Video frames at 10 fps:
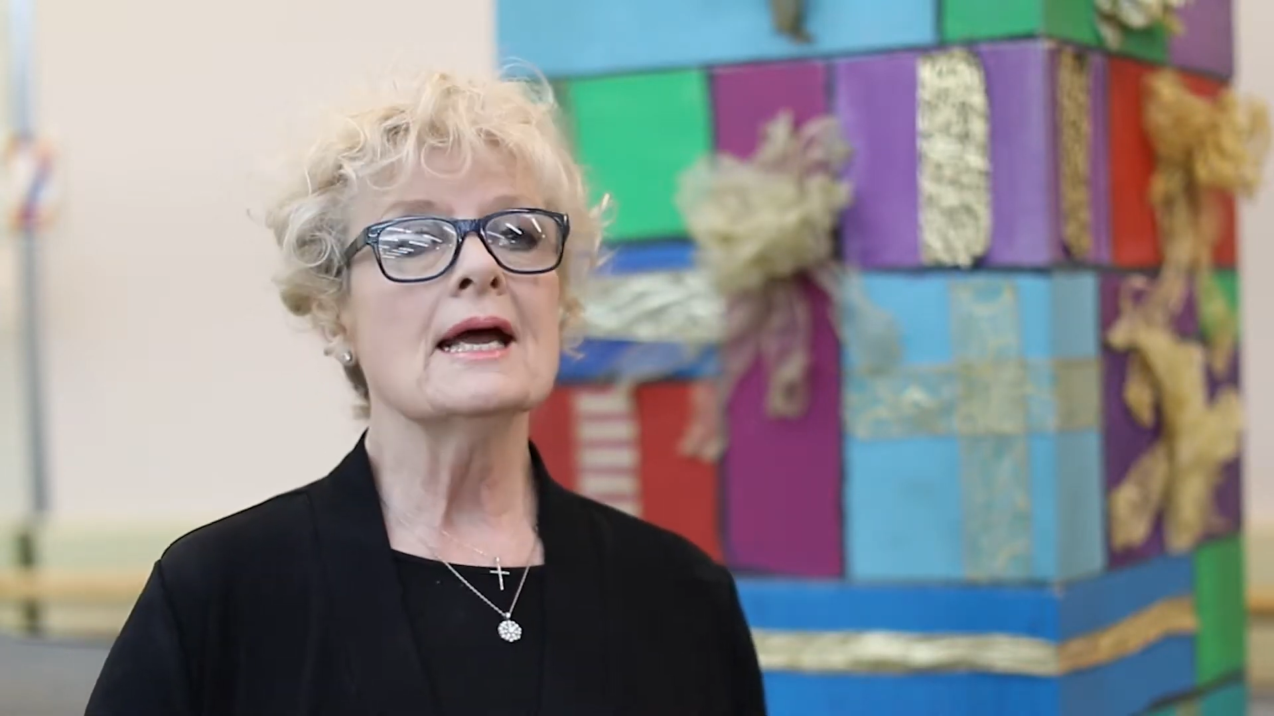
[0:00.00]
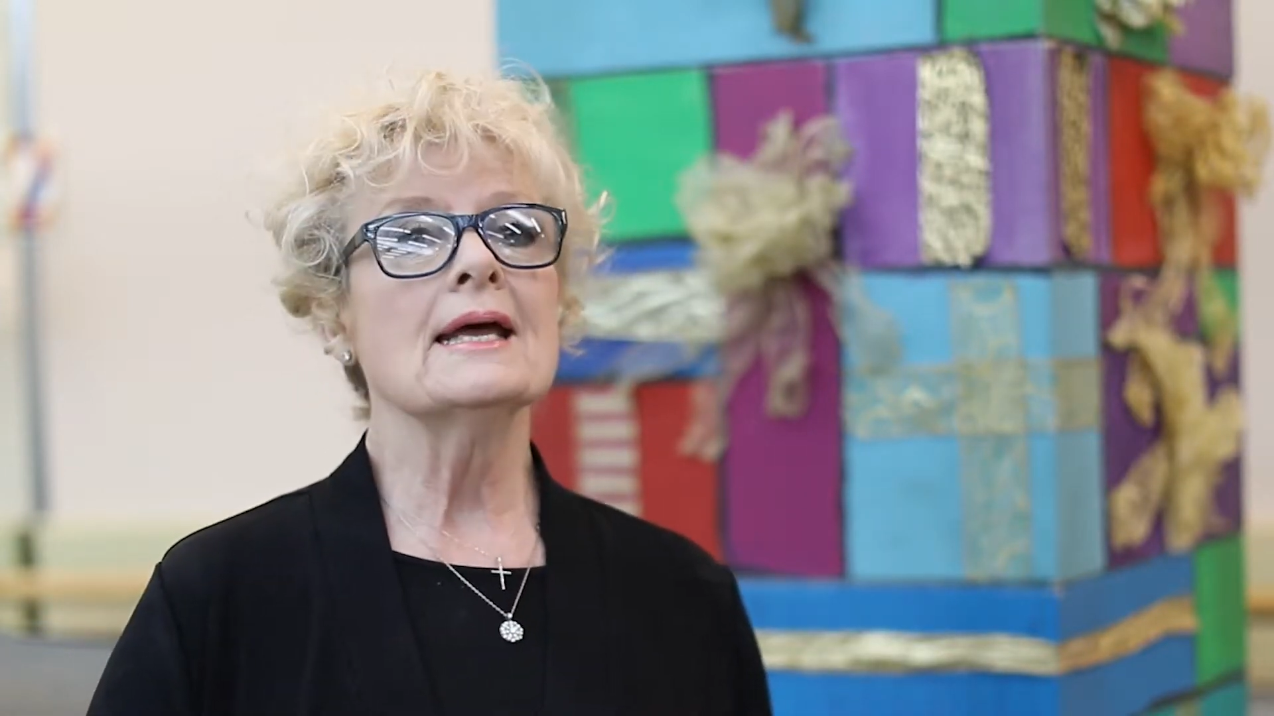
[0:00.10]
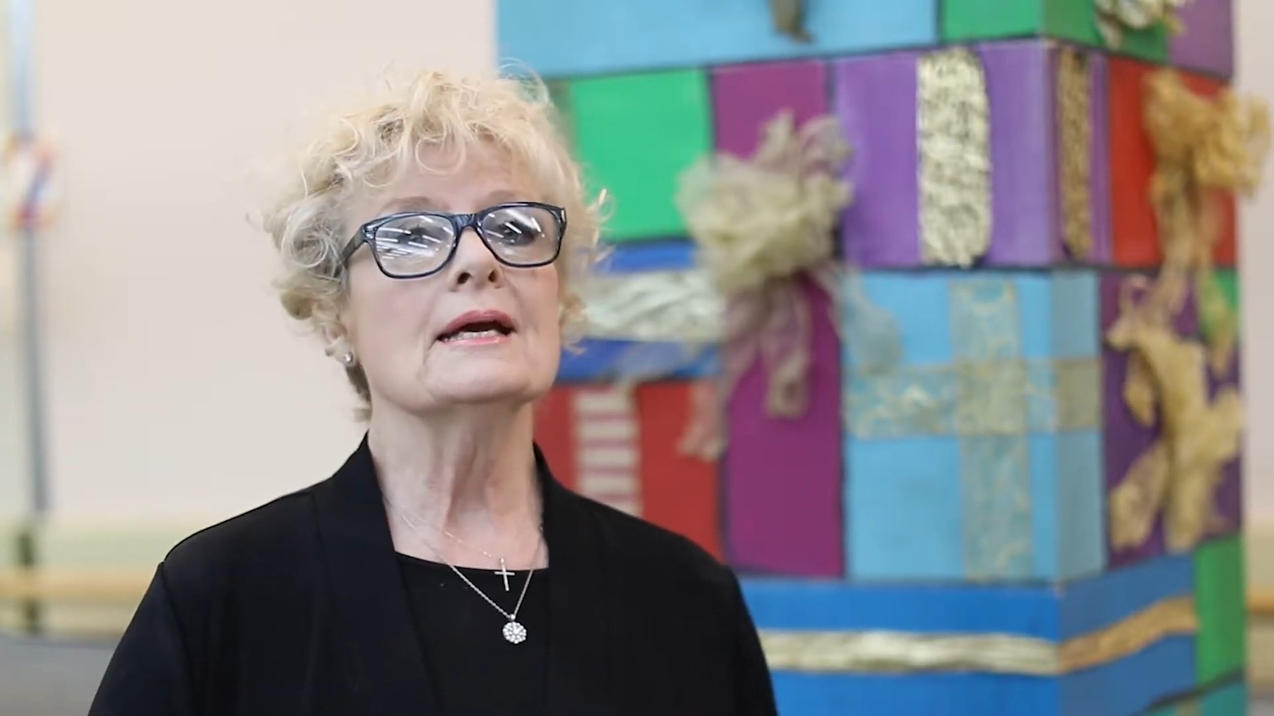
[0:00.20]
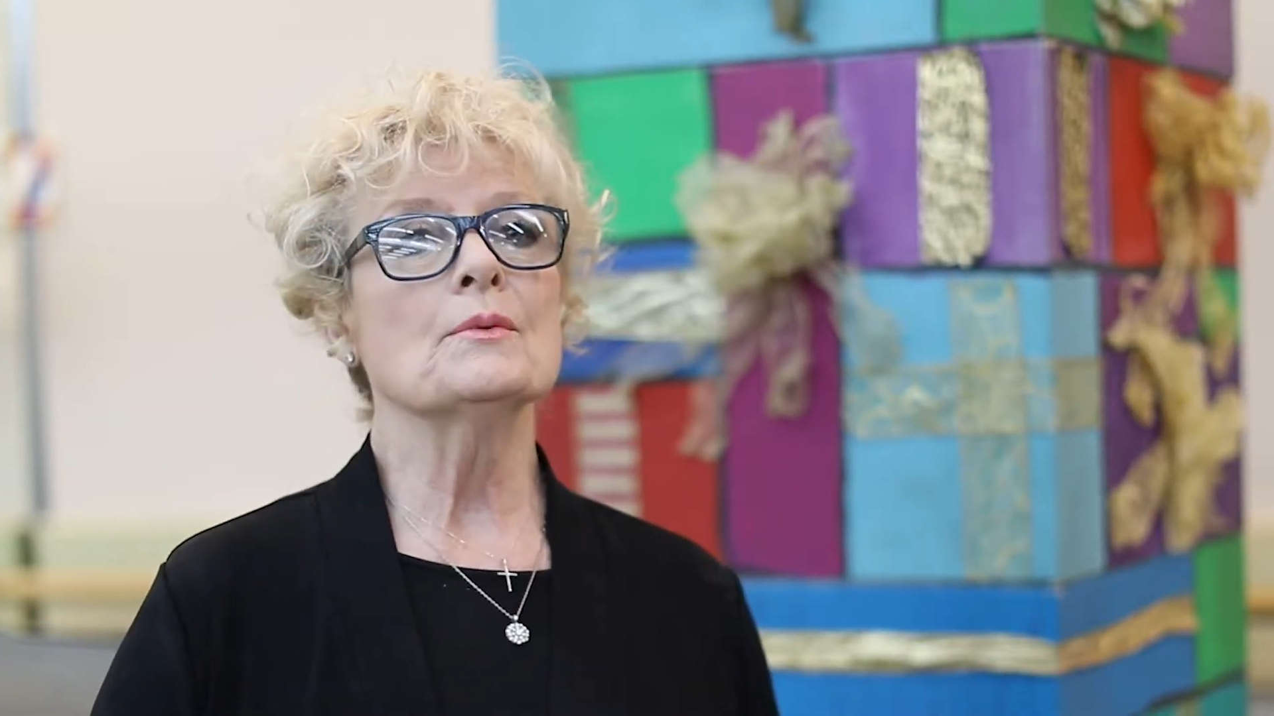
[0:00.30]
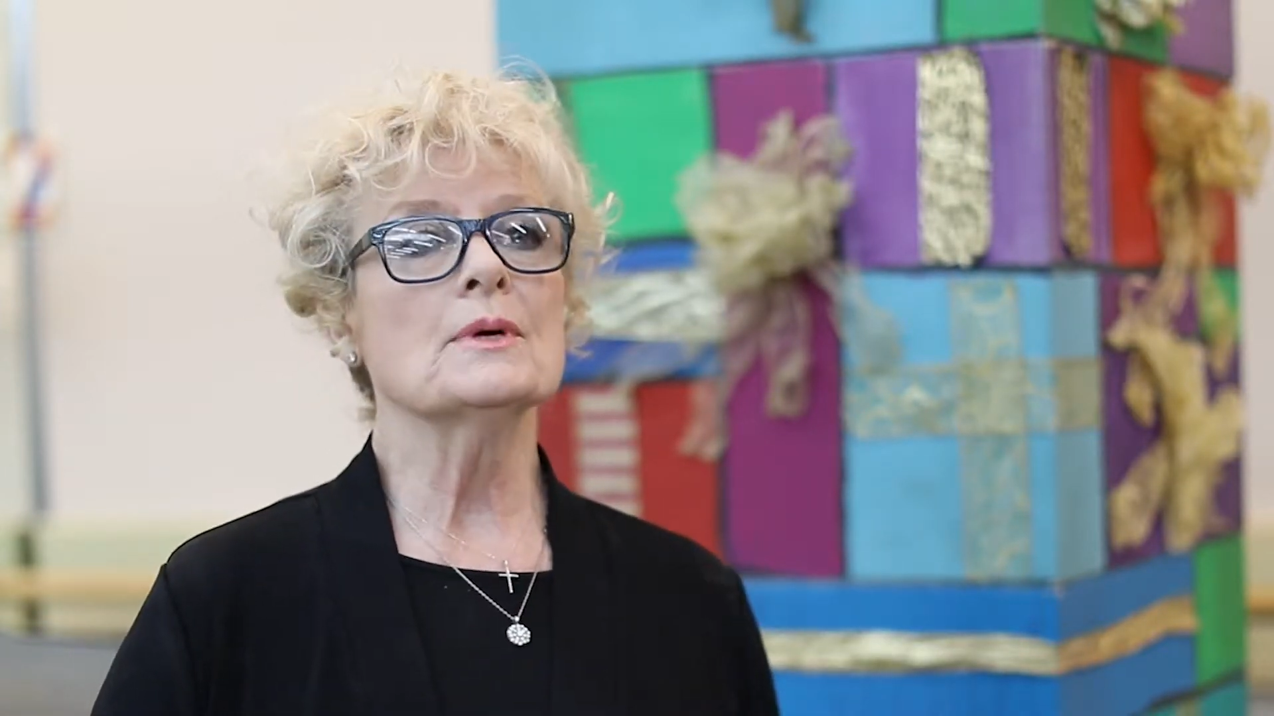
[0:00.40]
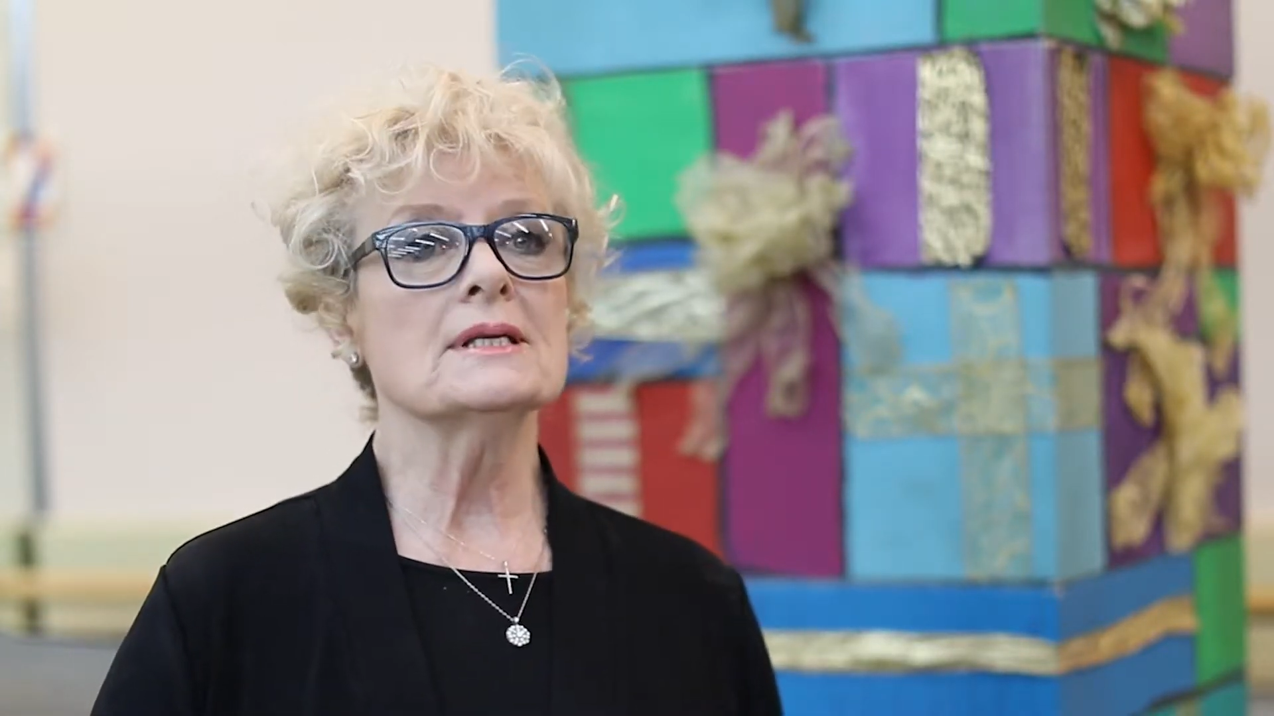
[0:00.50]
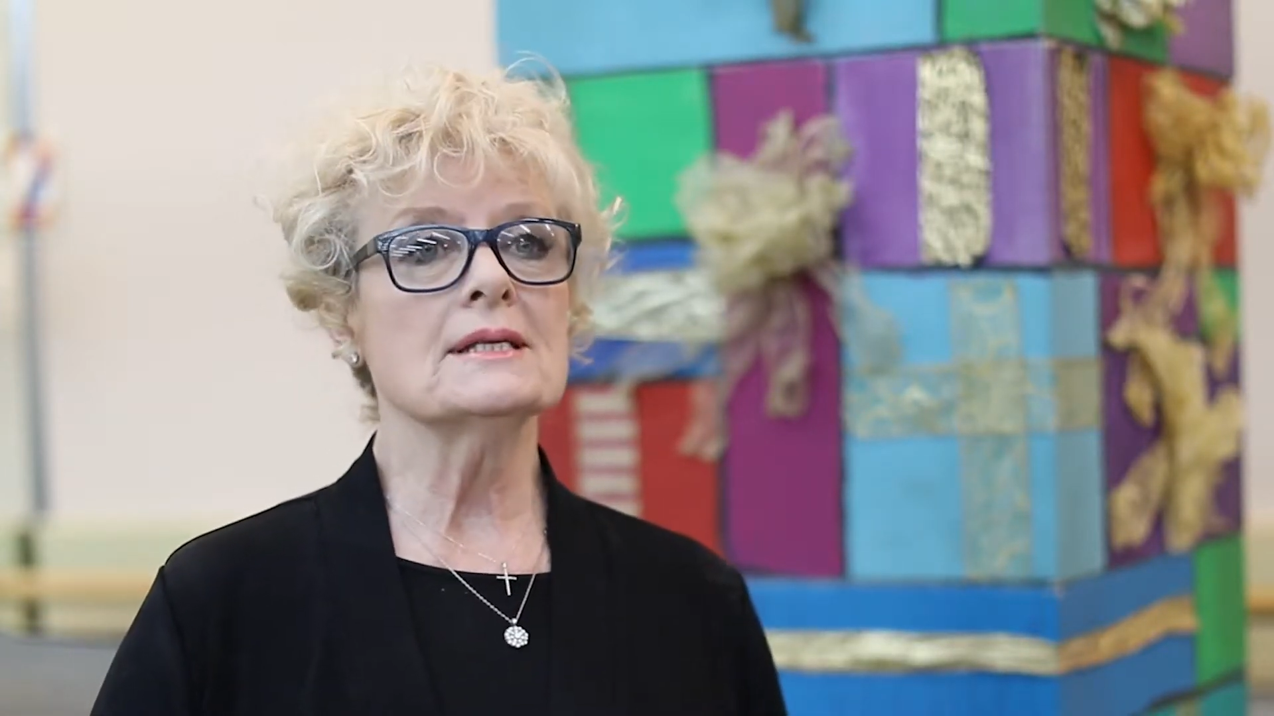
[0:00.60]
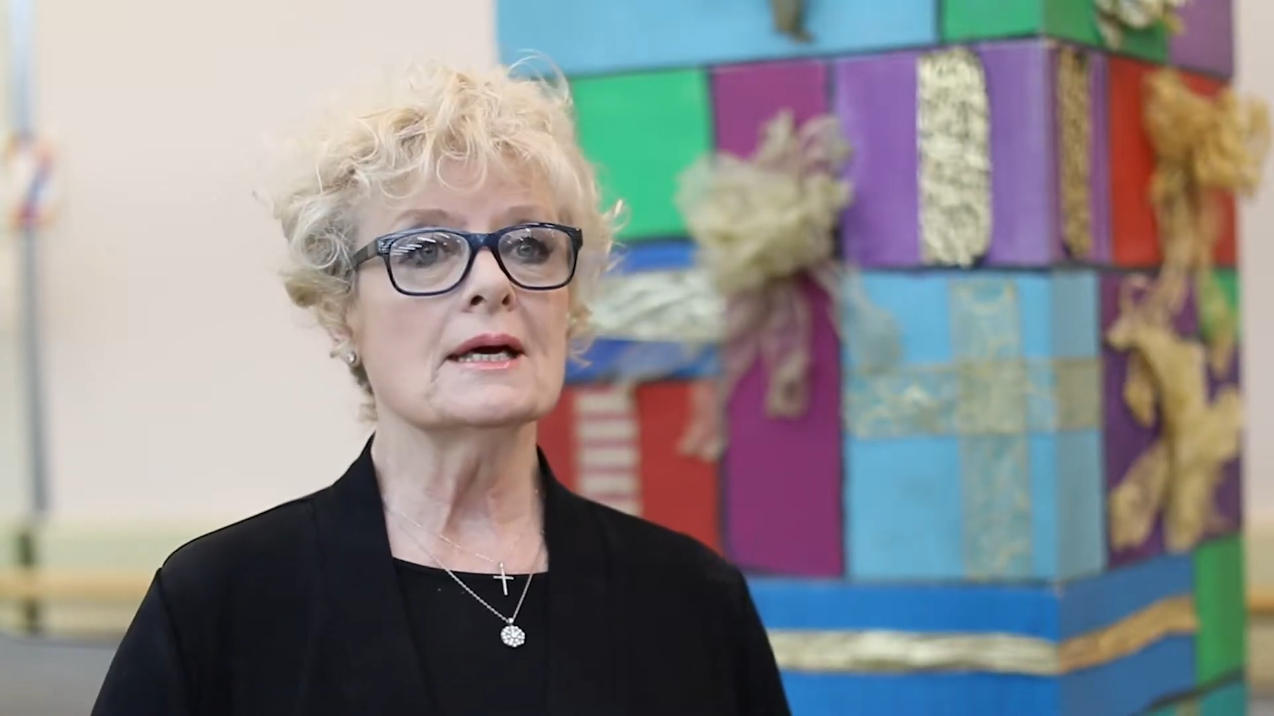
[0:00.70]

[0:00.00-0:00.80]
And it was,